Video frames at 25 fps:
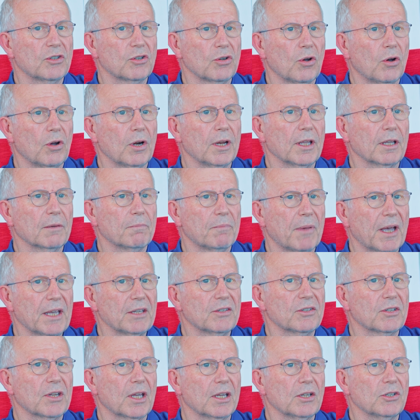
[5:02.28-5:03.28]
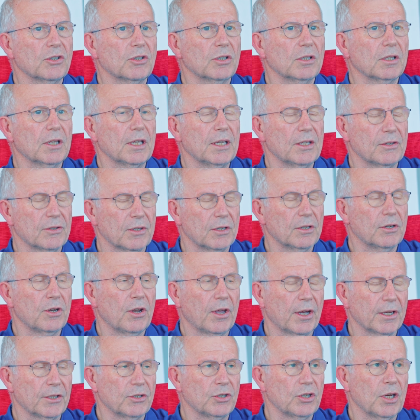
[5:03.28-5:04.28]
Starlink base station is in
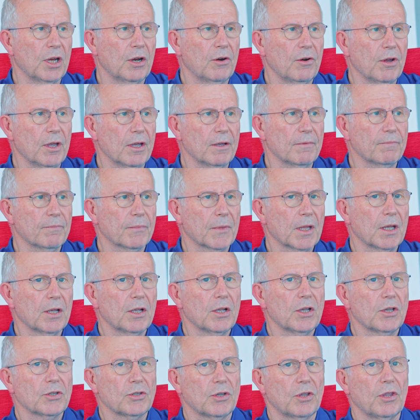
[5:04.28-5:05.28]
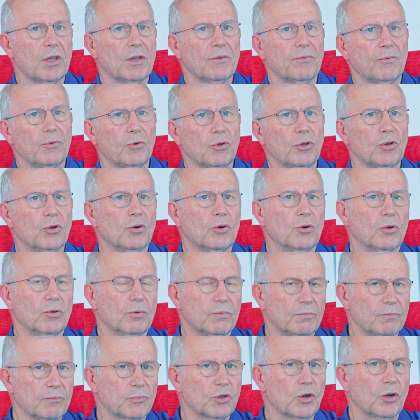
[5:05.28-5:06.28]
Nigeria. So therefore
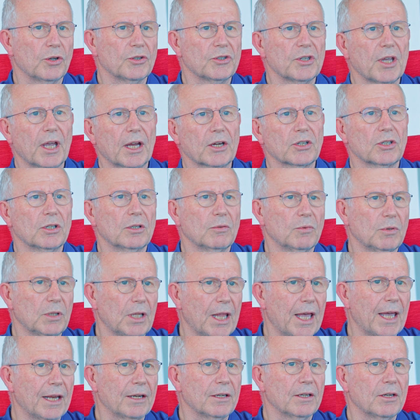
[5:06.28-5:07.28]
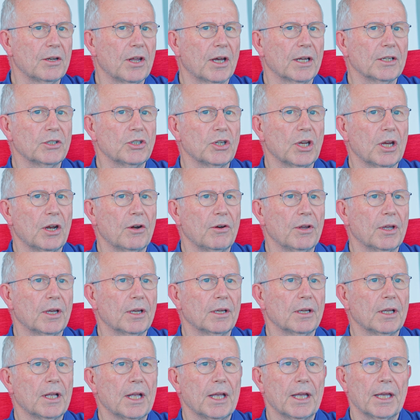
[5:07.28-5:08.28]
your transaction will land in
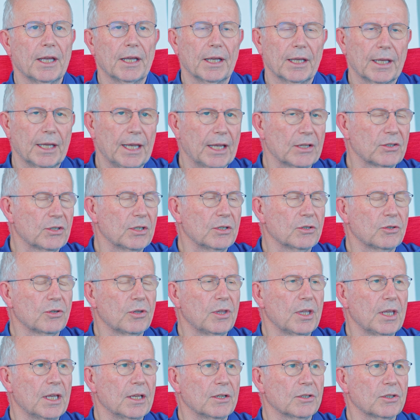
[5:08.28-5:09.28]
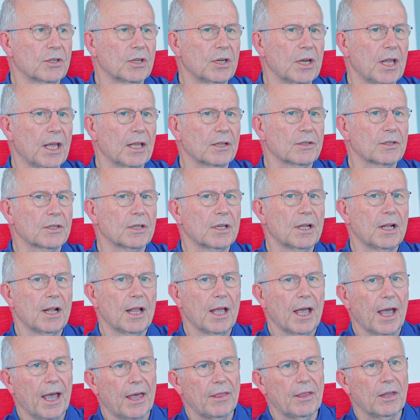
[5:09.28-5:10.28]
Nigeria, gets into the internet,
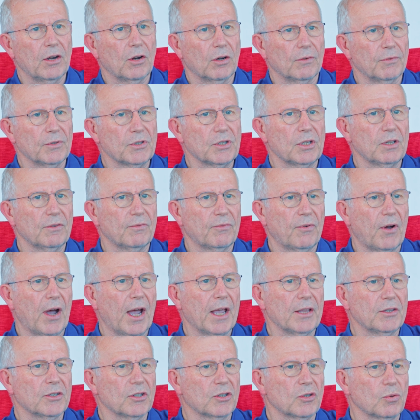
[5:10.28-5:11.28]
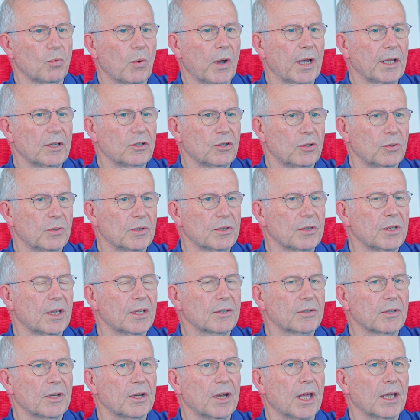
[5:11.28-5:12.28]
and then obviously finds its way to its
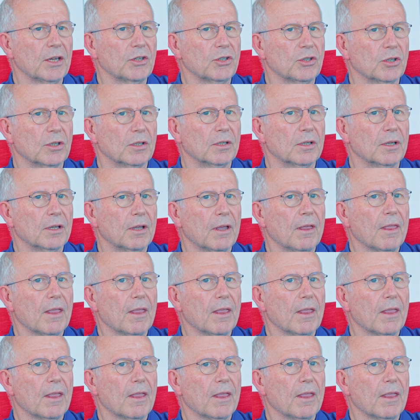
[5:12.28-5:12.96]
destination.